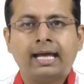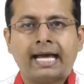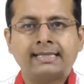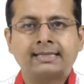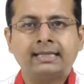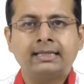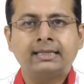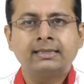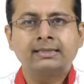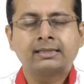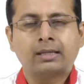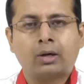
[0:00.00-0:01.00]
as it
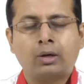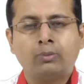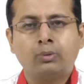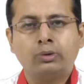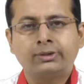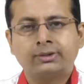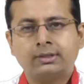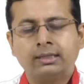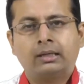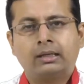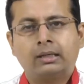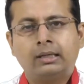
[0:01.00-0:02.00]
is almost
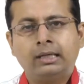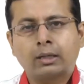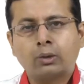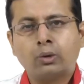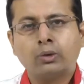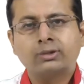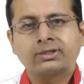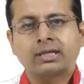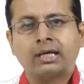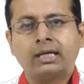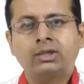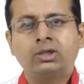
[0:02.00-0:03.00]
in a close
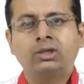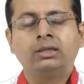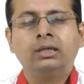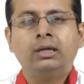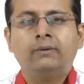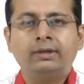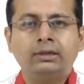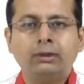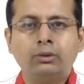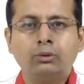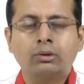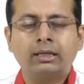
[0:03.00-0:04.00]
connection with the
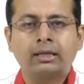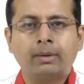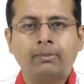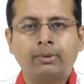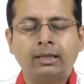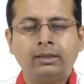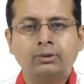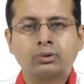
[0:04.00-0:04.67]
nuclear membrane.